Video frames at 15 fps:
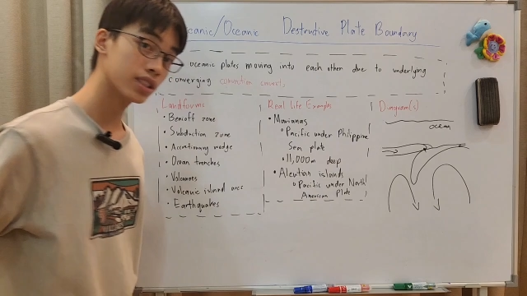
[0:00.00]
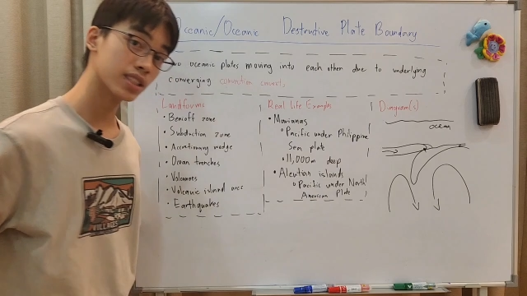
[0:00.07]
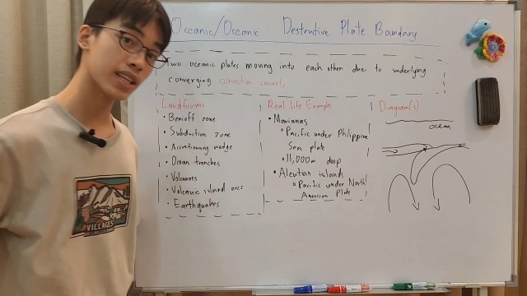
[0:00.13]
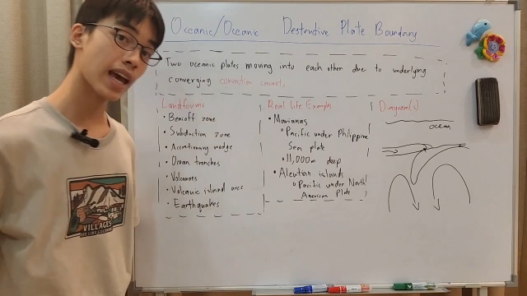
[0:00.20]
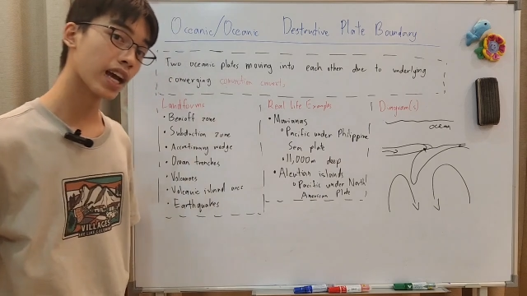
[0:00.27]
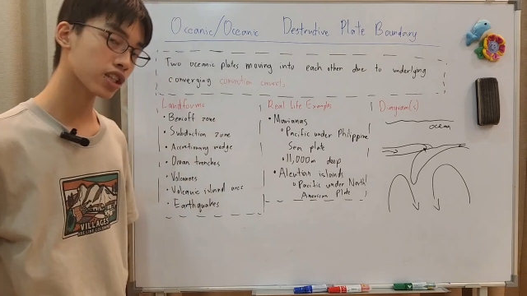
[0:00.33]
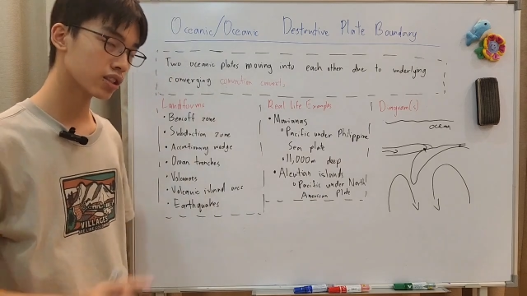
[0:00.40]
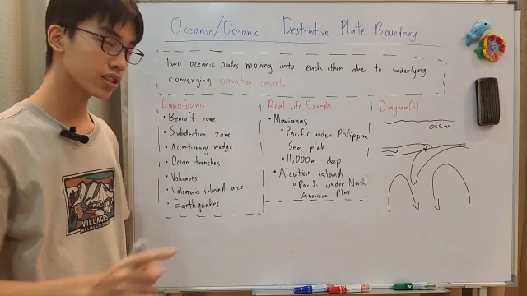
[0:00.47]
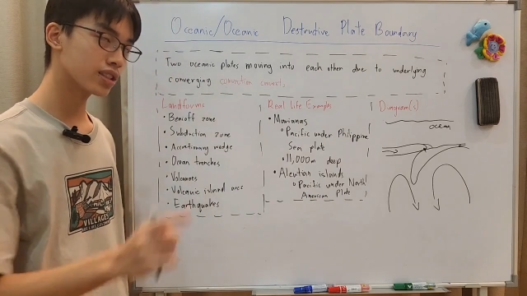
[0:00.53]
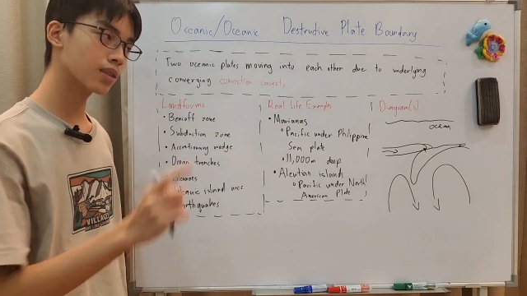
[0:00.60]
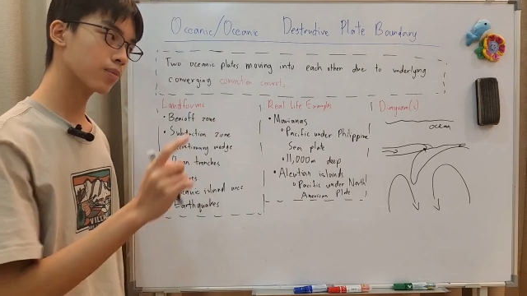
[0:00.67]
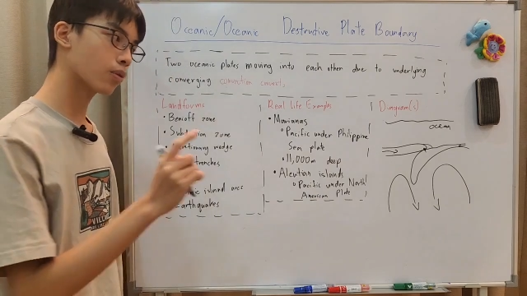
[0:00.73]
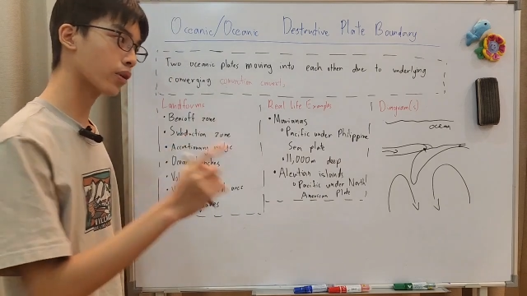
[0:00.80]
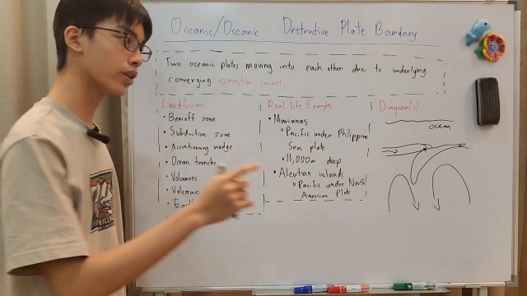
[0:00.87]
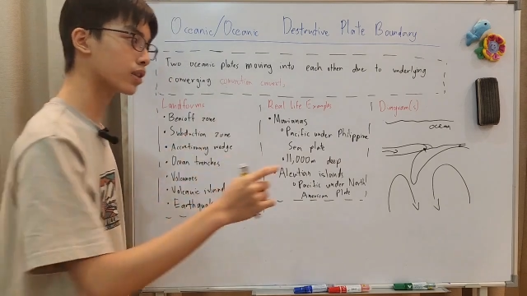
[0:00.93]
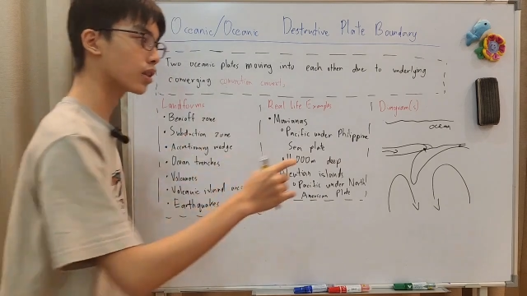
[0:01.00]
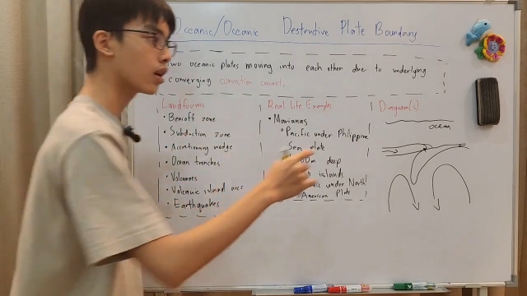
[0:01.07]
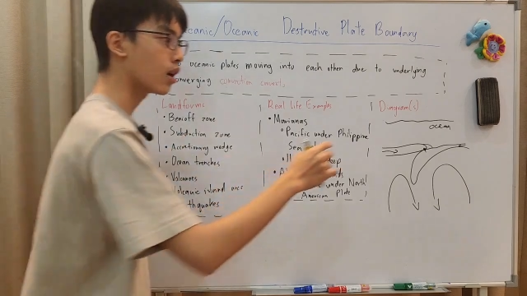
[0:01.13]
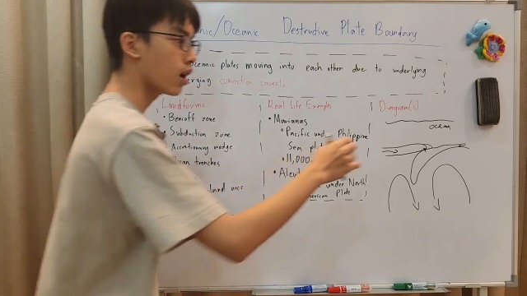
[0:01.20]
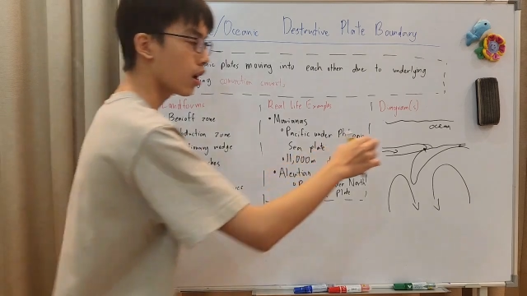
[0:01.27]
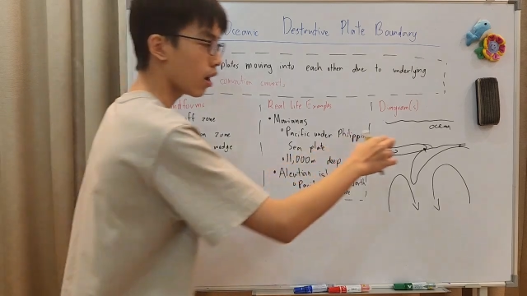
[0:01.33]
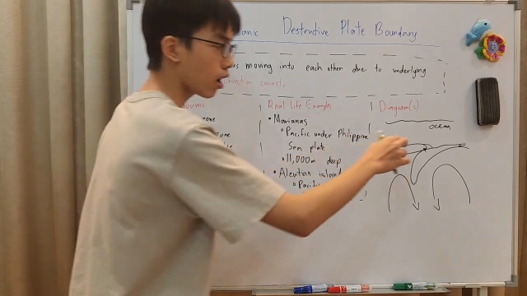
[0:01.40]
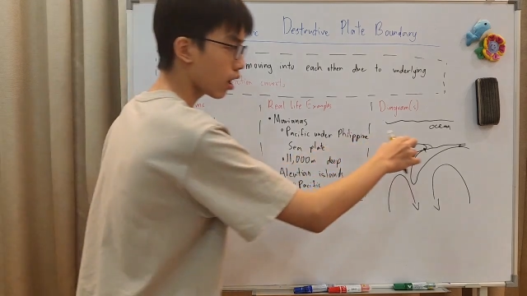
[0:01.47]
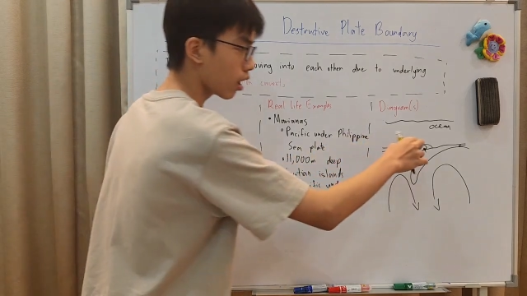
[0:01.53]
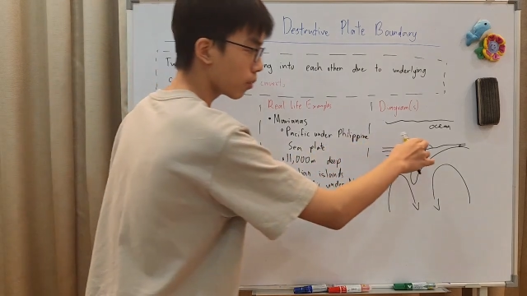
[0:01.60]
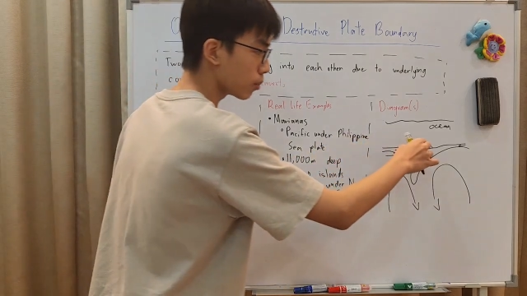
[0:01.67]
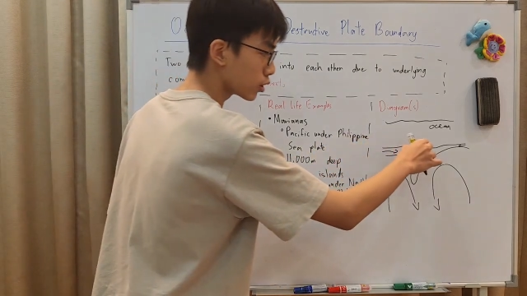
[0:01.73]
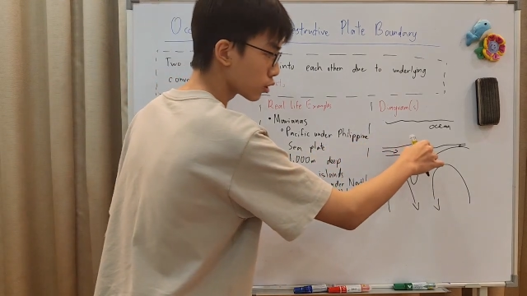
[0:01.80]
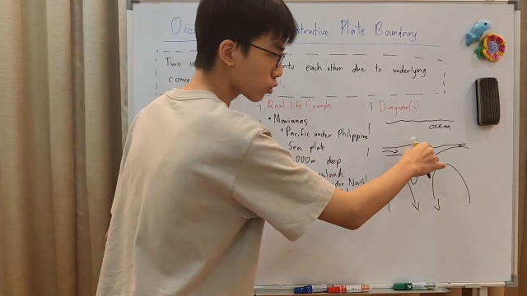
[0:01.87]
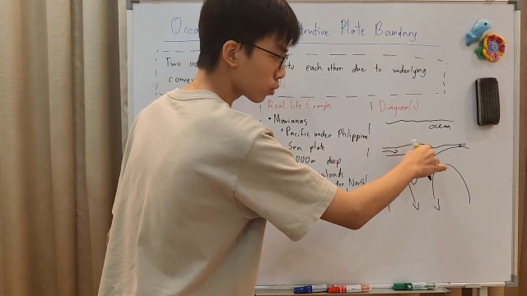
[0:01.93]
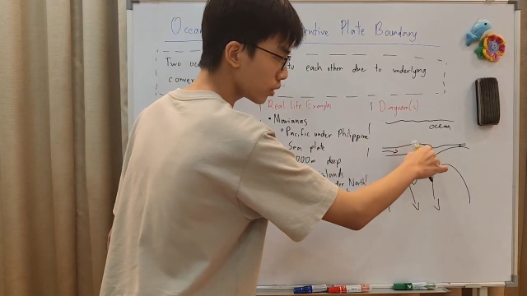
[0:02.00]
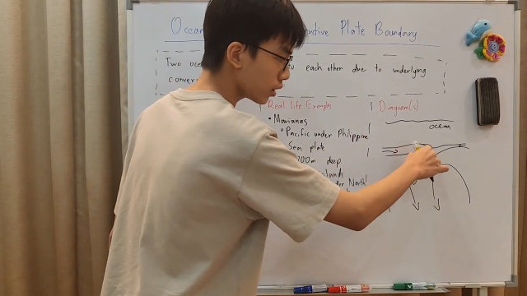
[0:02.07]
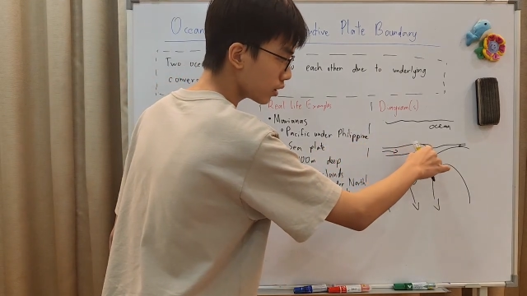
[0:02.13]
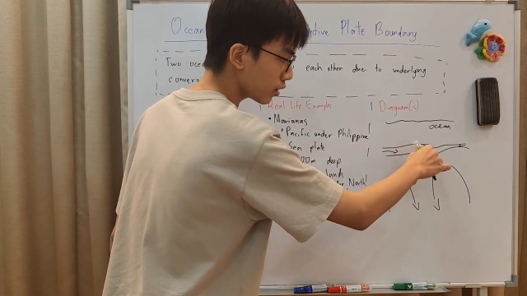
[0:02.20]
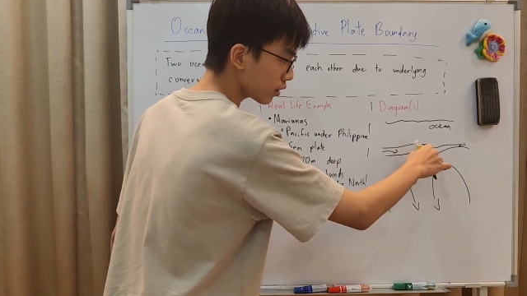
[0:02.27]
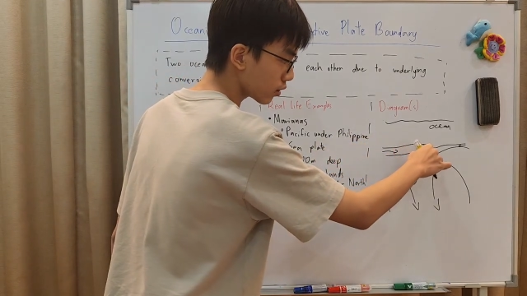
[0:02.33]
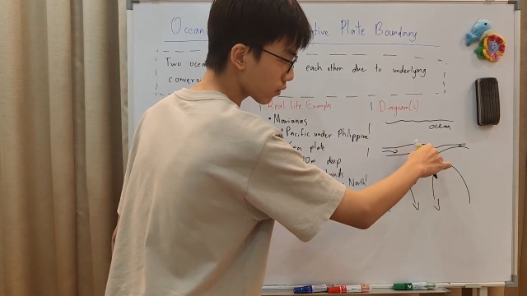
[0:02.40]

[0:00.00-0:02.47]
It's actually the point between